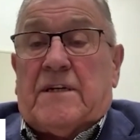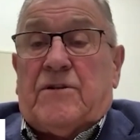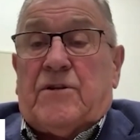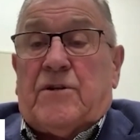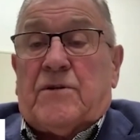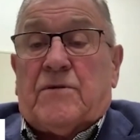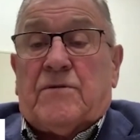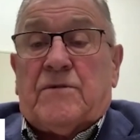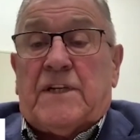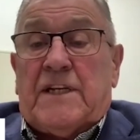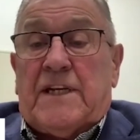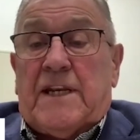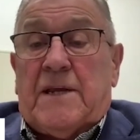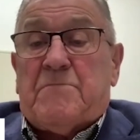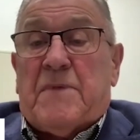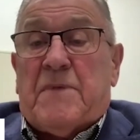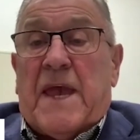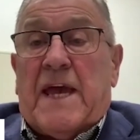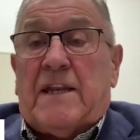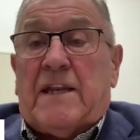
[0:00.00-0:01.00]
you know, they
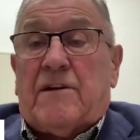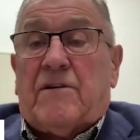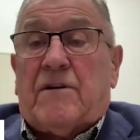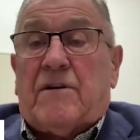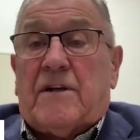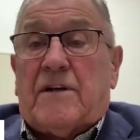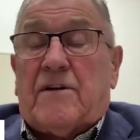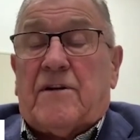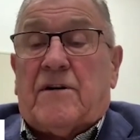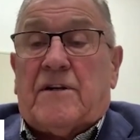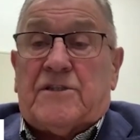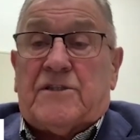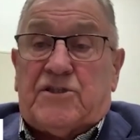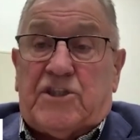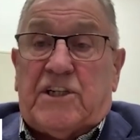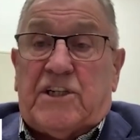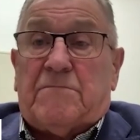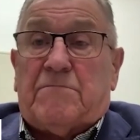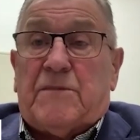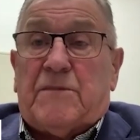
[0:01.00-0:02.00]
depend on, on
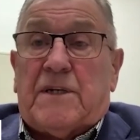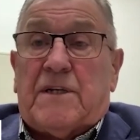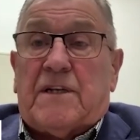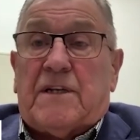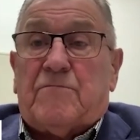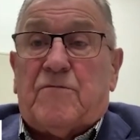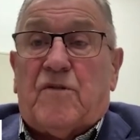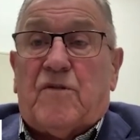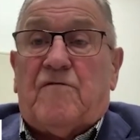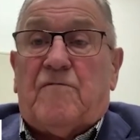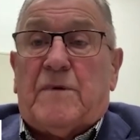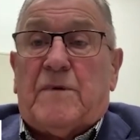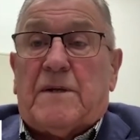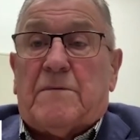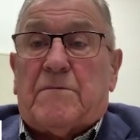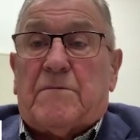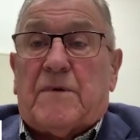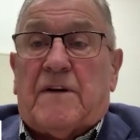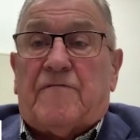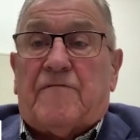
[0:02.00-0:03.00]
shipment and movement of,
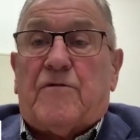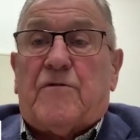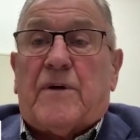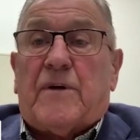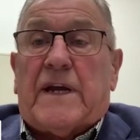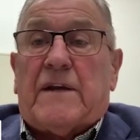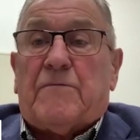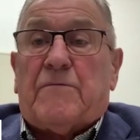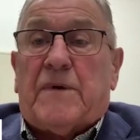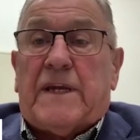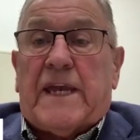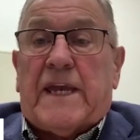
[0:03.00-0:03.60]
of grain.